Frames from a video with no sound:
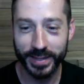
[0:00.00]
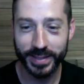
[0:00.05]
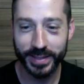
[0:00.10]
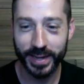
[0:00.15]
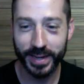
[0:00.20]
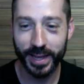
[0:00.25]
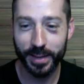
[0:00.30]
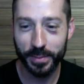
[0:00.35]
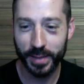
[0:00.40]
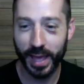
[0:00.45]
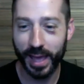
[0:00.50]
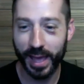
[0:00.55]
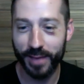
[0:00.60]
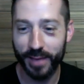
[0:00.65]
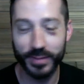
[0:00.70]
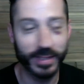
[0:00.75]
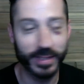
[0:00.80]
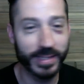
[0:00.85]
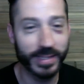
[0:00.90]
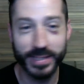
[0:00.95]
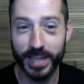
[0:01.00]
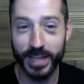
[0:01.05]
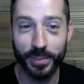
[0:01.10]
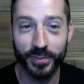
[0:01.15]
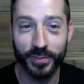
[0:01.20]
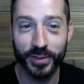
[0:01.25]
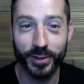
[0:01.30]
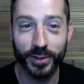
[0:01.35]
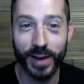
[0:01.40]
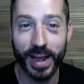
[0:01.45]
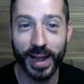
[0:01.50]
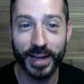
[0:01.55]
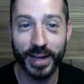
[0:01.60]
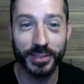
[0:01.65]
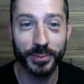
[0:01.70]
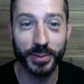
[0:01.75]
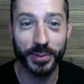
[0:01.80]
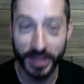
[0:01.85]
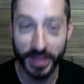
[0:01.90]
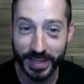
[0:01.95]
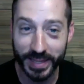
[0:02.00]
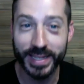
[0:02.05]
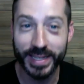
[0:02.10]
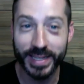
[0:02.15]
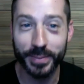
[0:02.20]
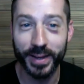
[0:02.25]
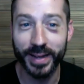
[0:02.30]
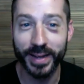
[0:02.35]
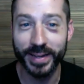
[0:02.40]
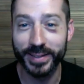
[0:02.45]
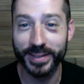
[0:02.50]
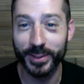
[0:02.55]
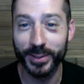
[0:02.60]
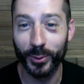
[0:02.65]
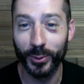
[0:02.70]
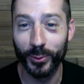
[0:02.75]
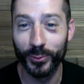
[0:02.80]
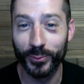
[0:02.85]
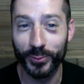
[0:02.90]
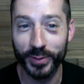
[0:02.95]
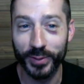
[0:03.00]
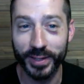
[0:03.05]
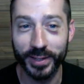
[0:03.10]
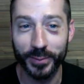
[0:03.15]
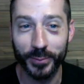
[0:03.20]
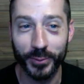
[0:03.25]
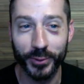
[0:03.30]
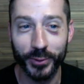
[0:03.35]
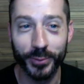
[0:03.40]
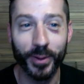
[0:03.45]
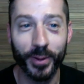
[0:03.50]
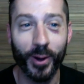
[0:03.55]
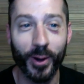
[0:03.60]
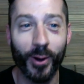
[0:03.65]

Did I have any type of interaction with anybody in the whole freaking room?